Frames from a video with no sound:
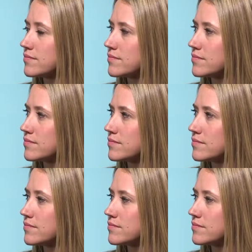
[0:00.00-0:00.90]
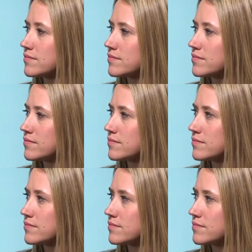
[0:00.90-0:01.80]

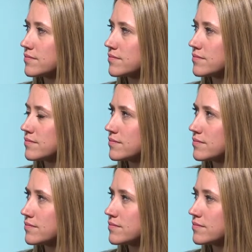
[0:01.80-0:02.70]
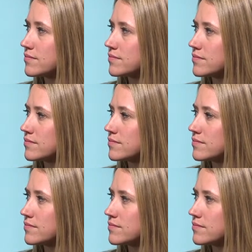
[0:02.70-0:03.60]

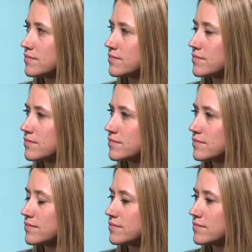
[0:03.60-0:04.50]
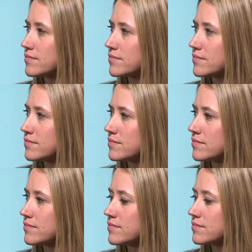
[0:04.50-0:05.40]

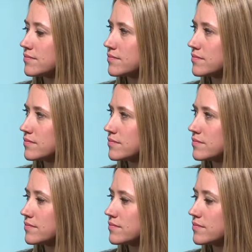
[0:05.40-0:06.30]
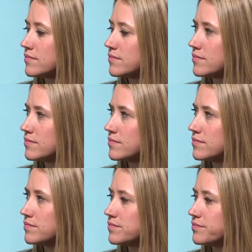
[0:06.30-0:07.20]

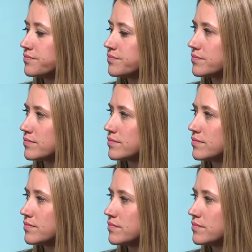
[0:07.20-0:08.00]
(silent)